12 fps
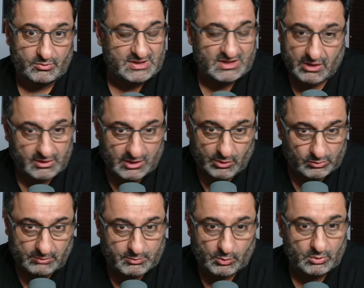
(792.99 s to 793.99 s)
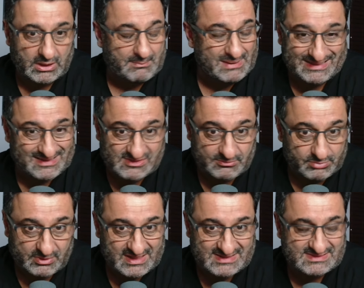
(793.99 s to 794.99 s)
We can't hold the ball up. He doesn't
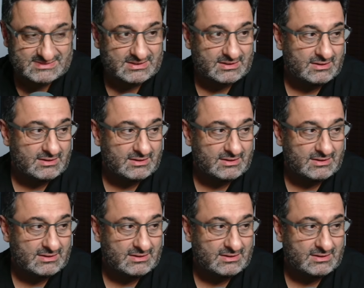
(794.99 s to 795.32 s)
press.